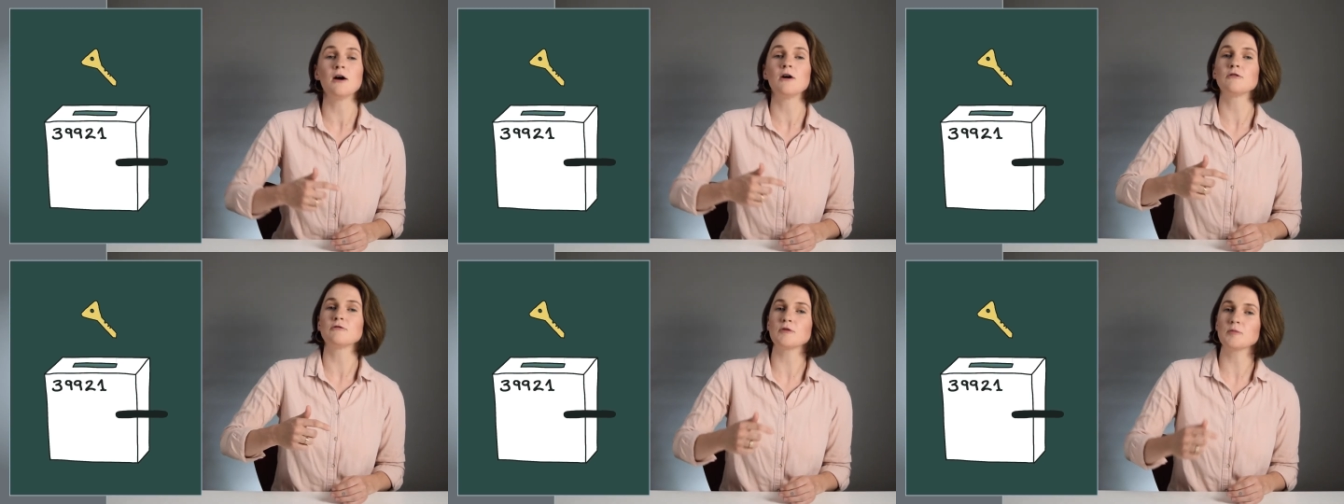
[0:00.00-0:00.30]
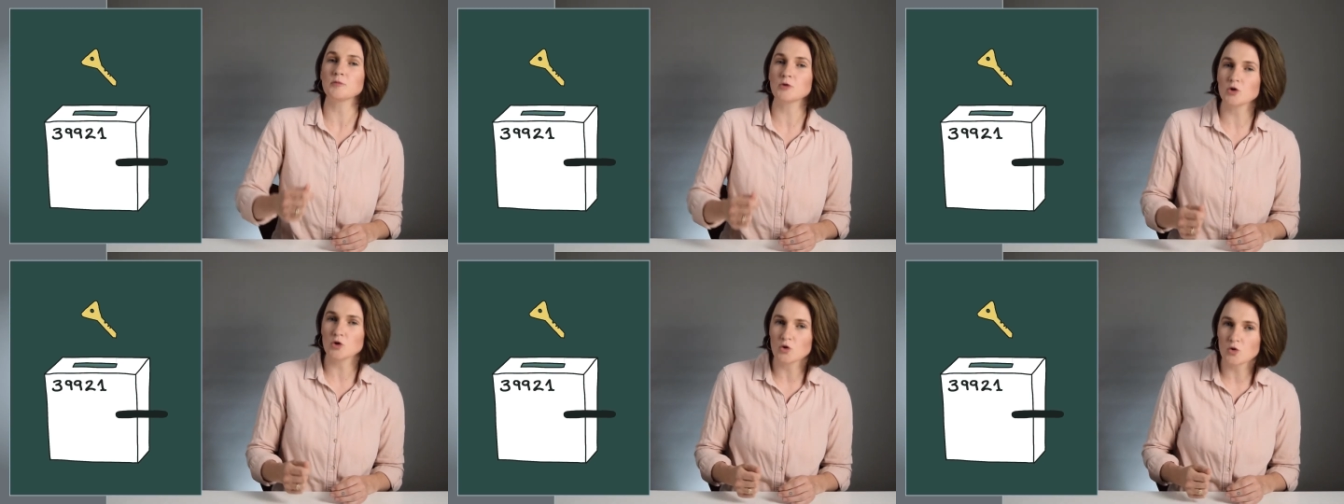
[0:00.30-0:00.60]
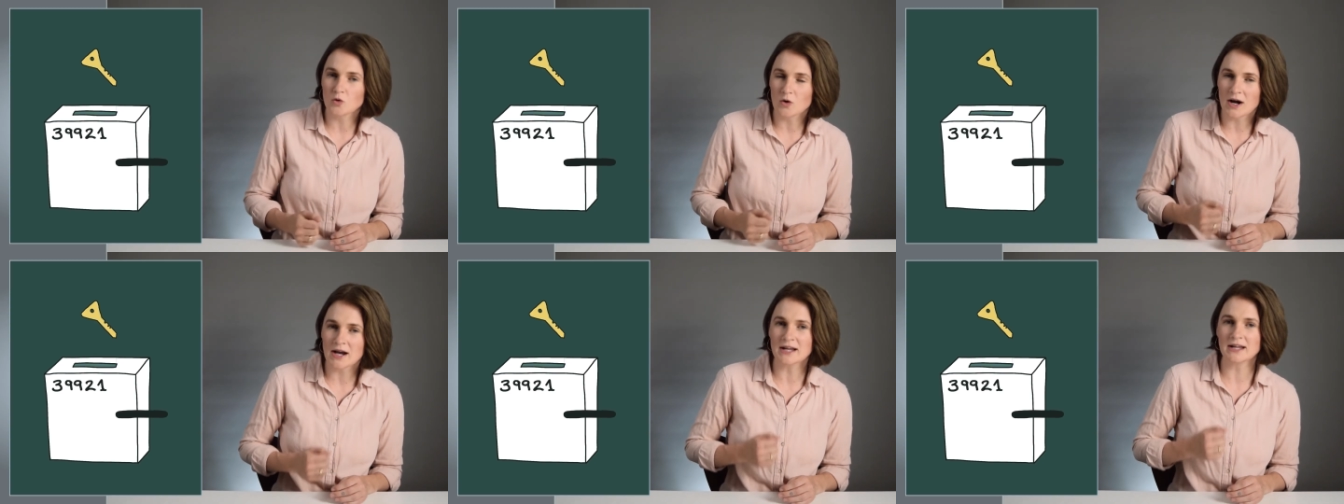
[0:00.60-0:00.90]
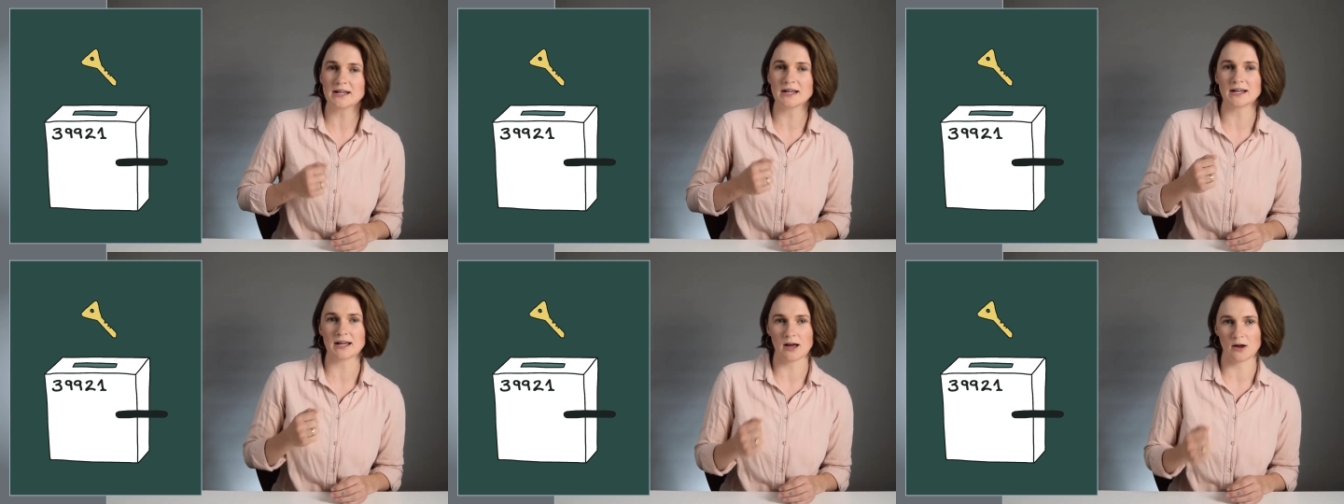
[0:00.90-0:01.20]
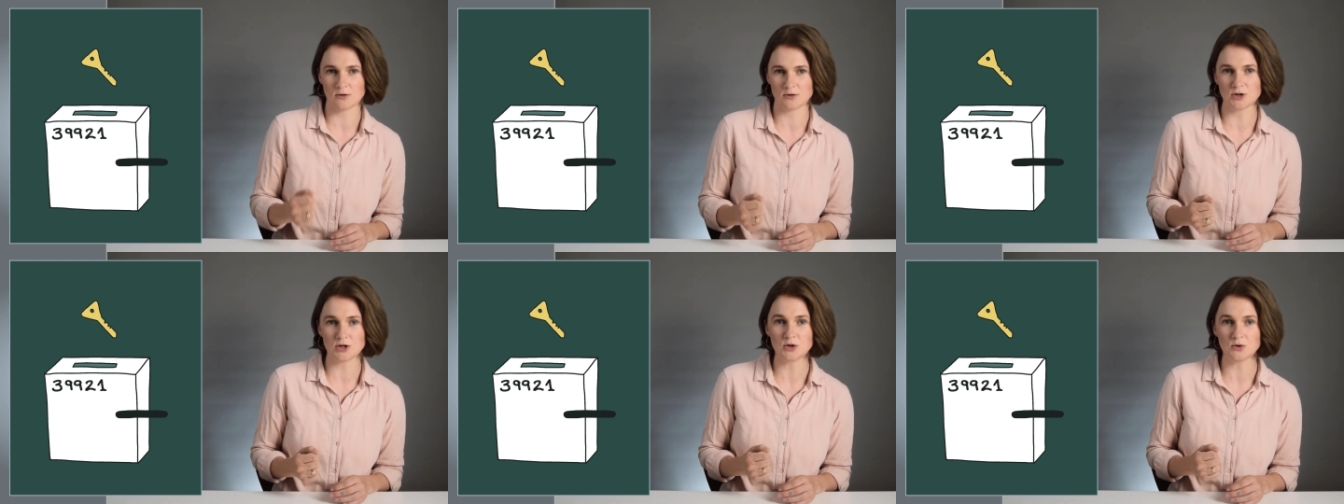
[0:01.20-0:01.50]
from cranking
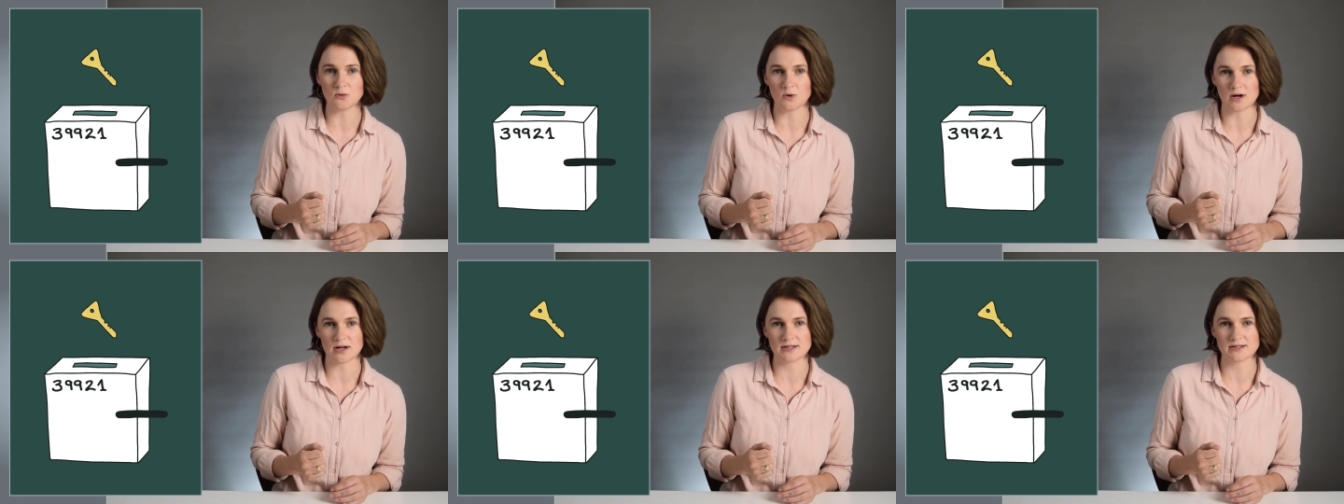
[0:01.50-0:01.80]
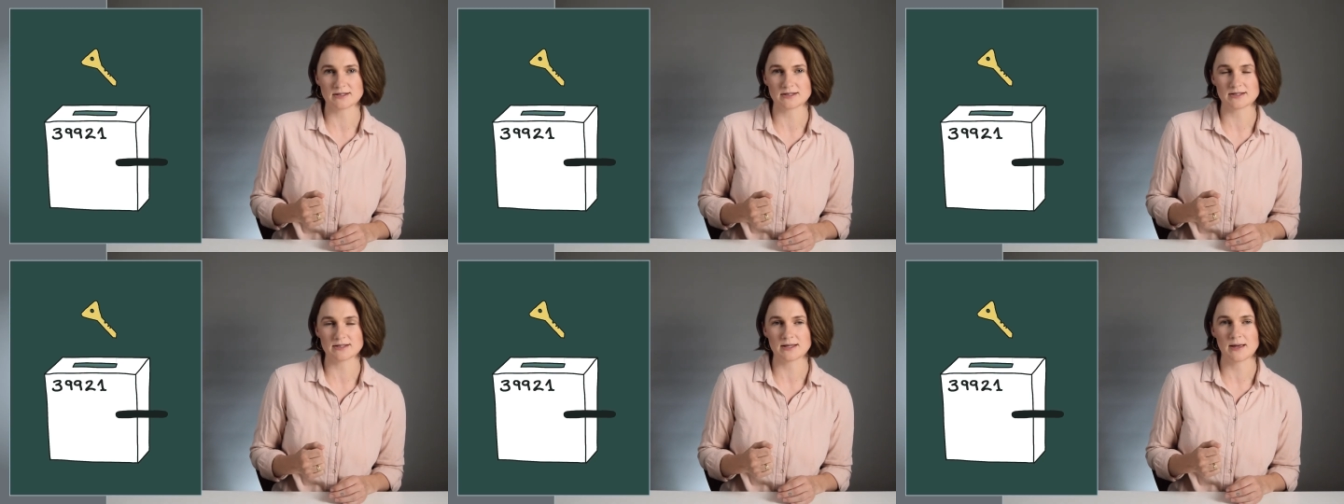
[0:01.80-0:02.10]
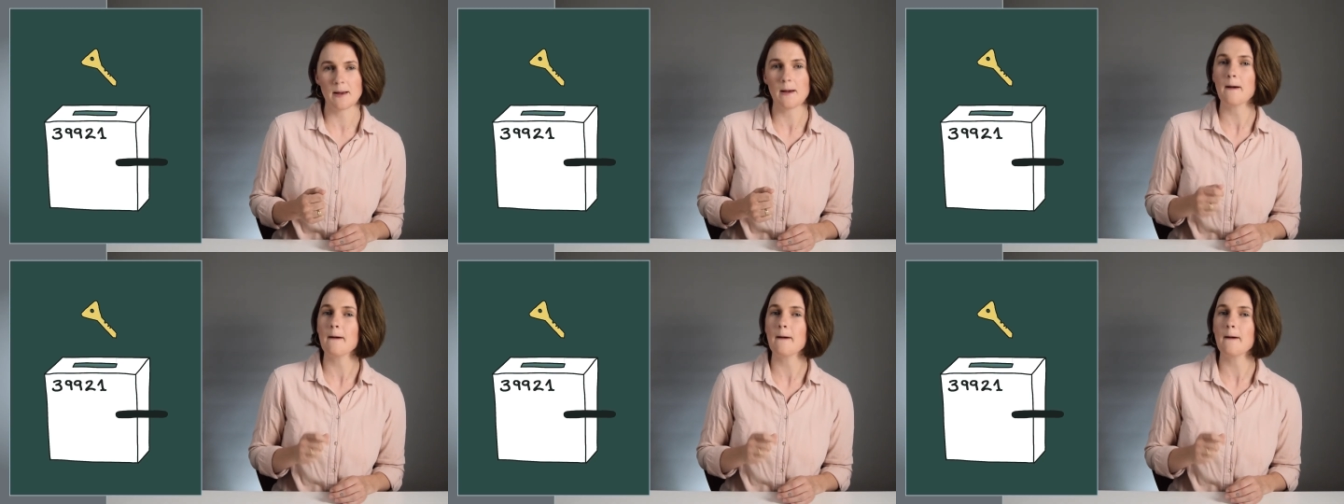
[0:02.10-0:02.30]
out new ones.